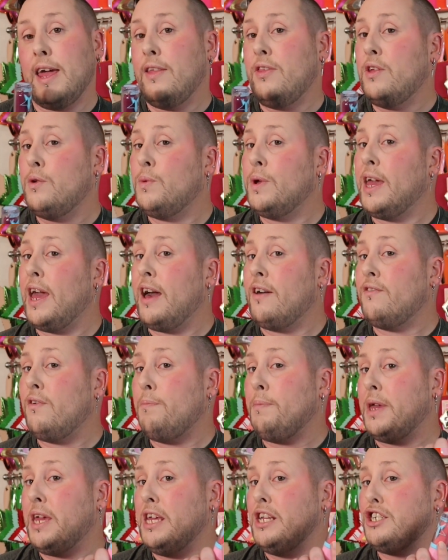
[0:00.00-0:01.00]
And then we
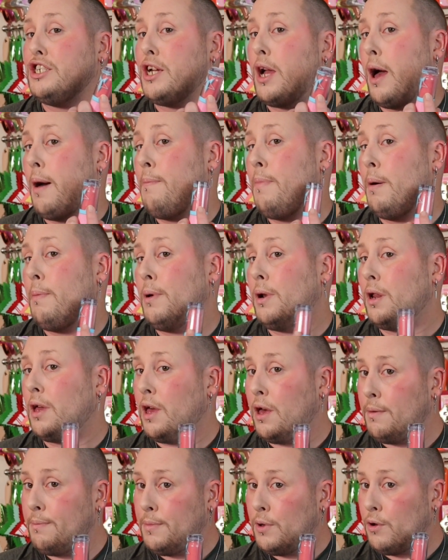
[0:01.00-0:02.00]
have Peach
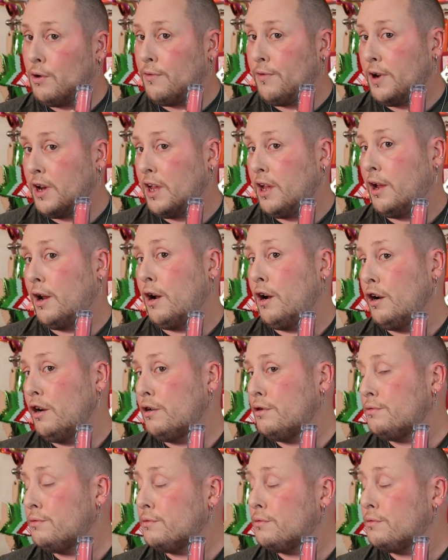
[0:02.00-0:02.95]
Bubblegum over here.